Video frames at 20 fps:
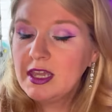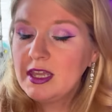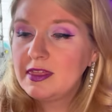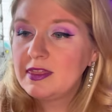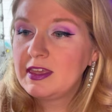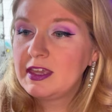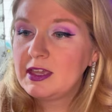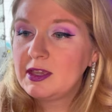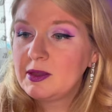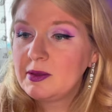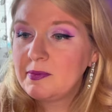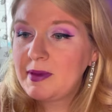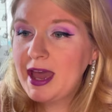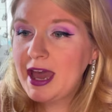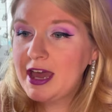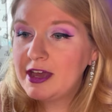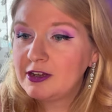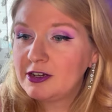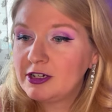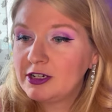The
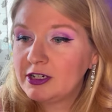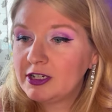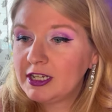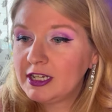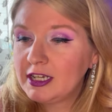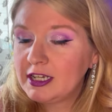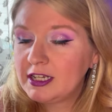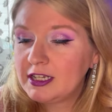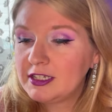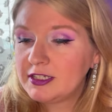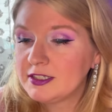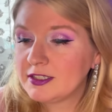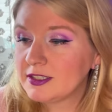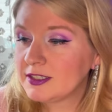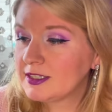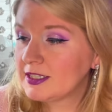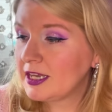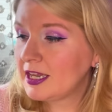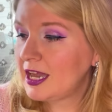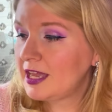pattern
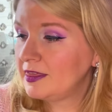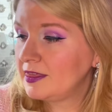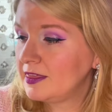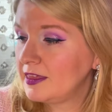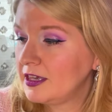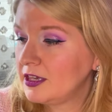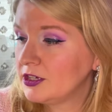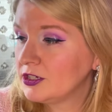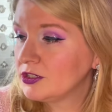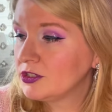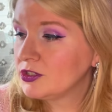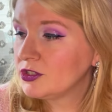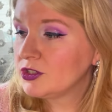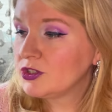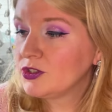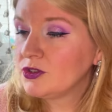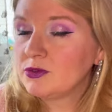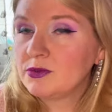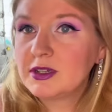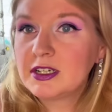is, again, the
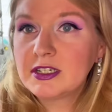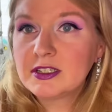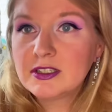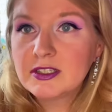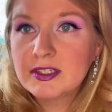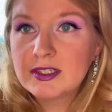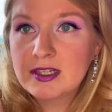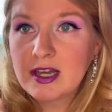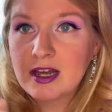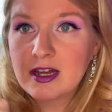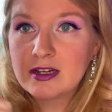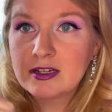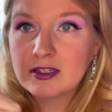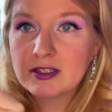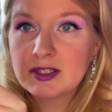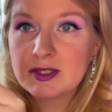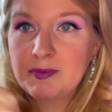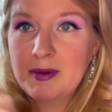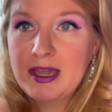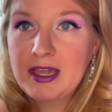Serene
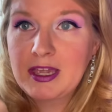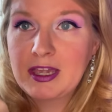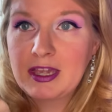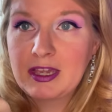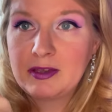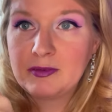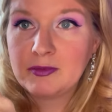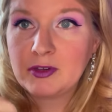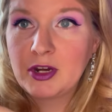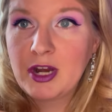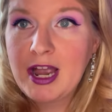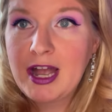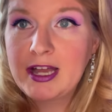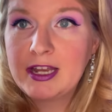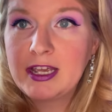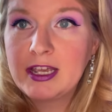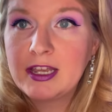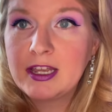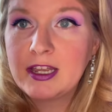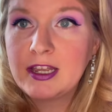Socks by Kim
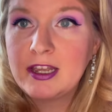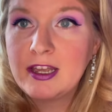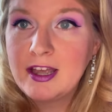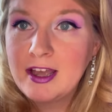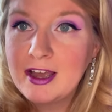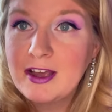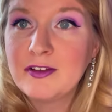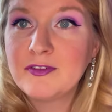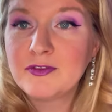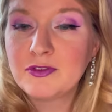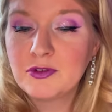Craddock of